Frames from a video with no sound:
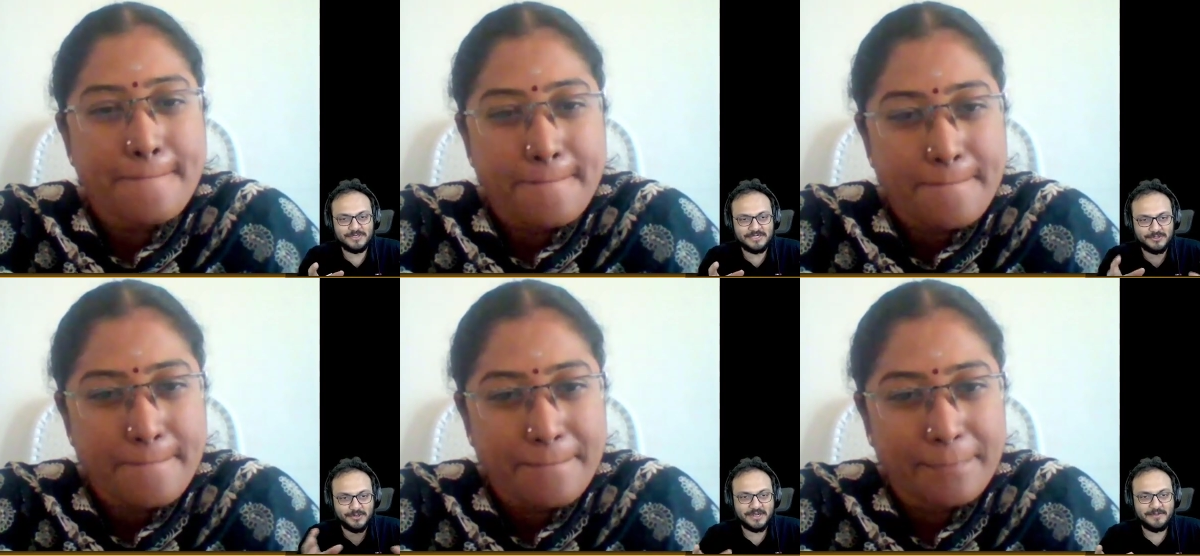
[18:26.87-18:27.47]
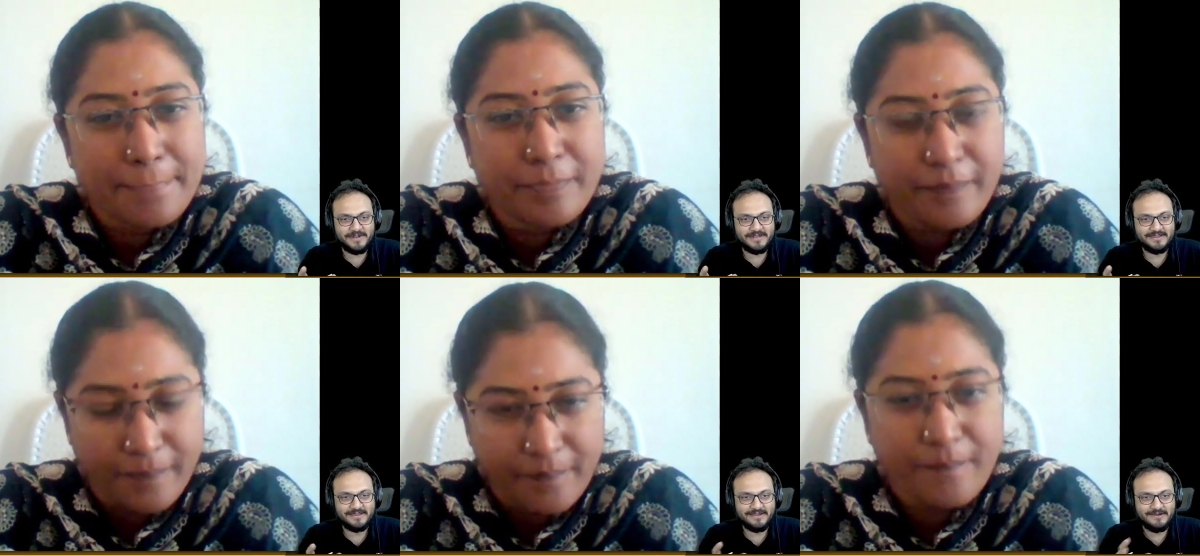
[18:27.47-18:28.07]
Speaker 1: a tournament,
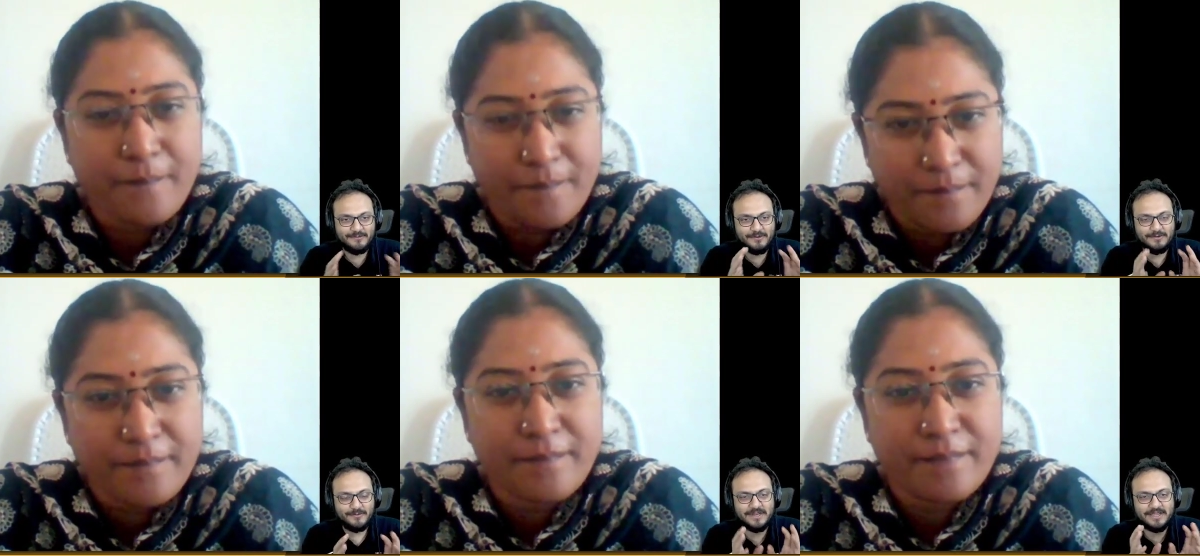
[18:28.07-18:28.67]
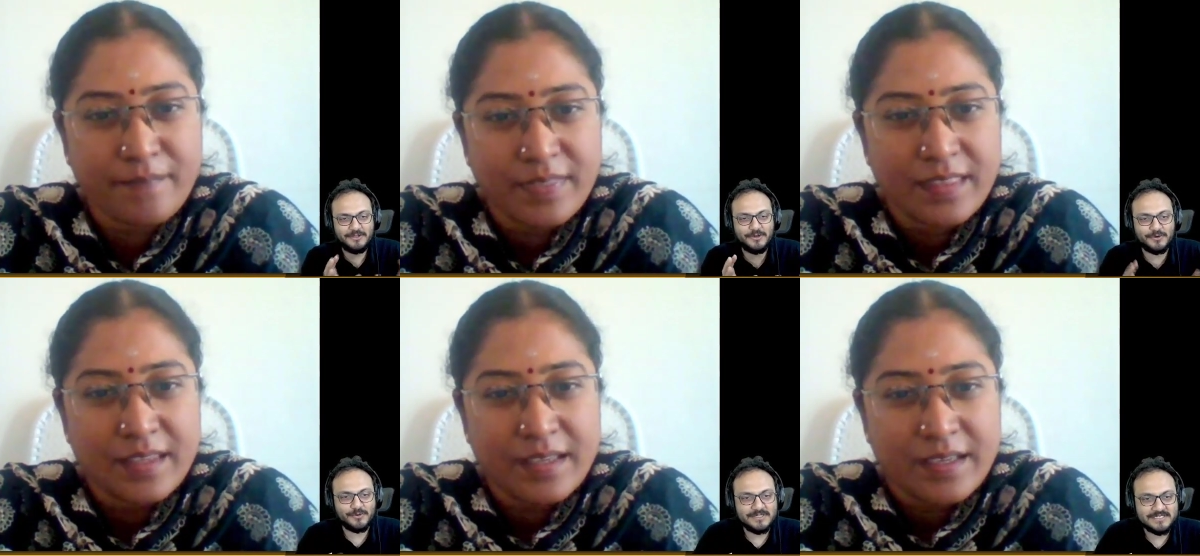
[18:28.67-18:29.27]
what are your
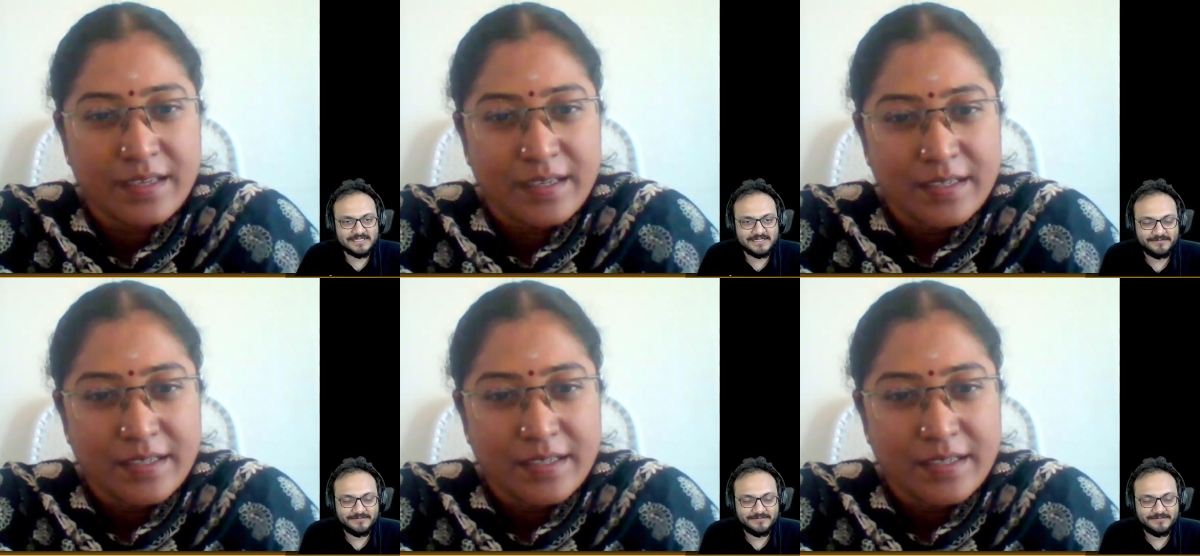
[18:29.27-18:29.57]
roles?